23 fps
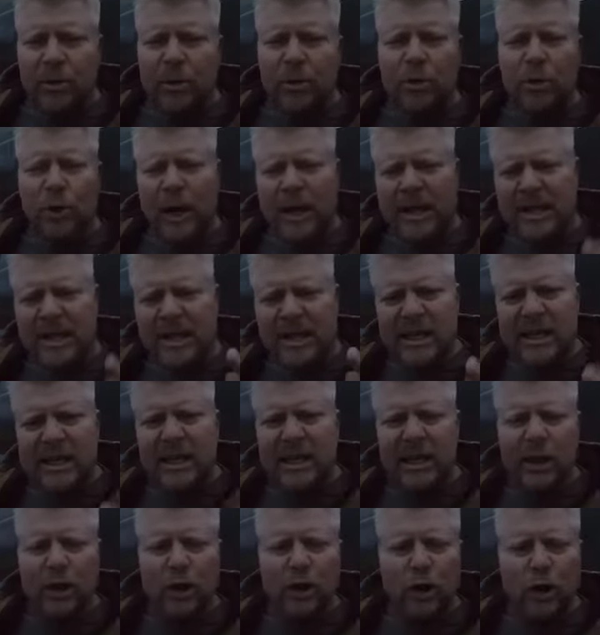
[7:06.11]
who tries
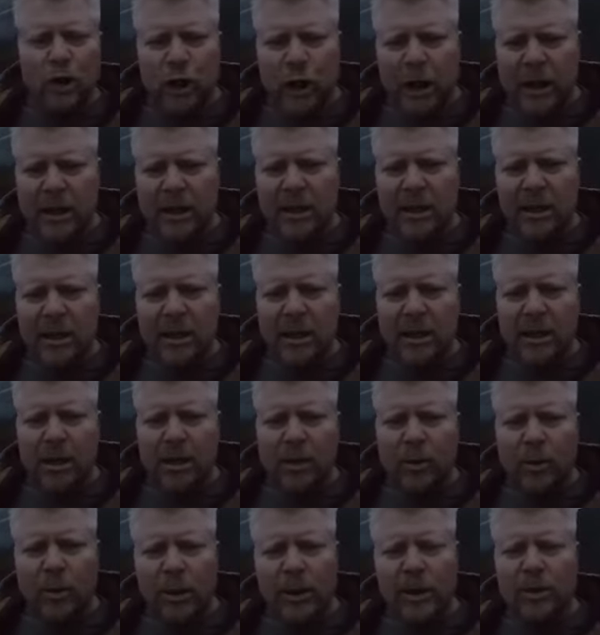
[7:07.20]
stealing your shit,
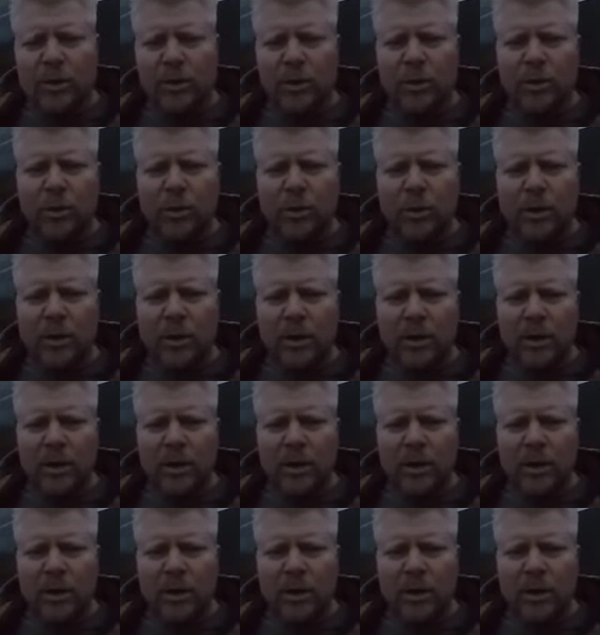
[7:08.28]
what do you do?